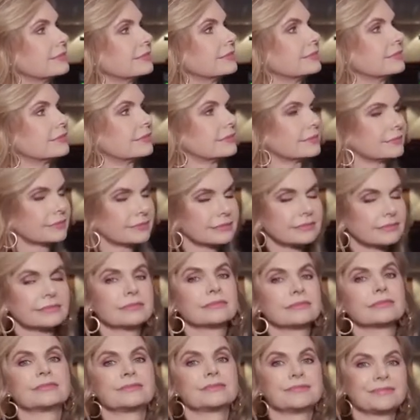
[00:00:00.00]

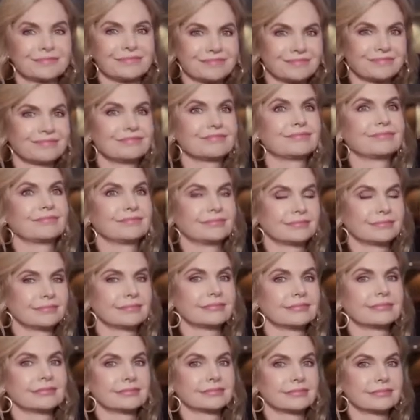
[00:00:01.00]

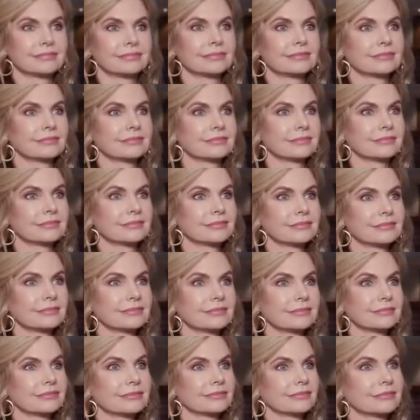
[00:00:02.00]

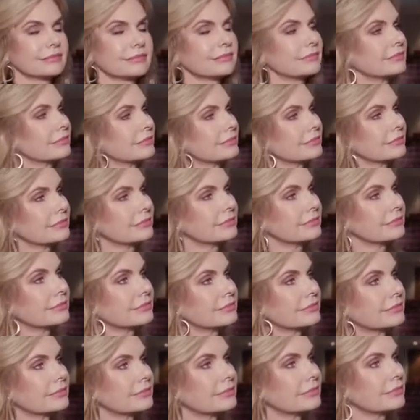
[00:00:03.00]

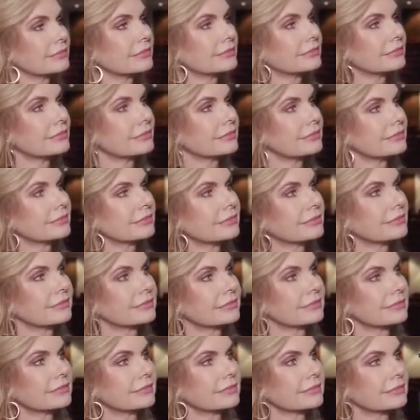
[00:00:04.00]

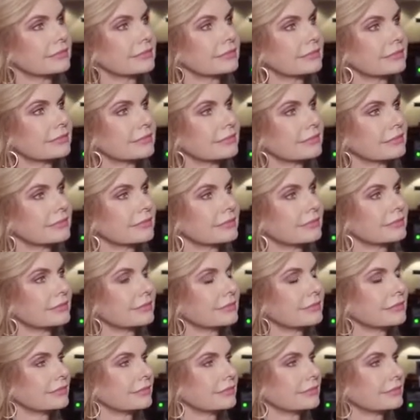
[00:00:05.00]

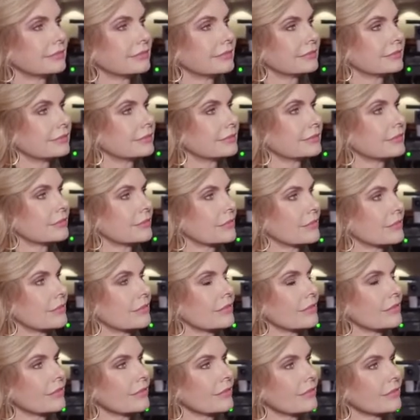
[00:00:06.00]

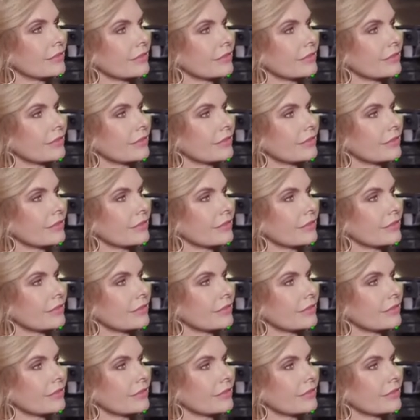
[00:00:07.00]
(not speaking)